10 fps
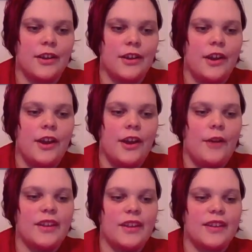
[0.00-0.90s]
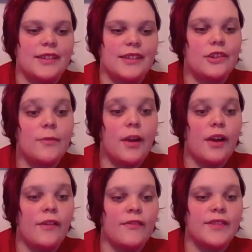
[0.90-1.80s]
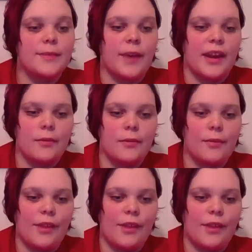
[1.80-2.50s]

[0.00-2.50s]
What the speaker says: with a serum of spider blood.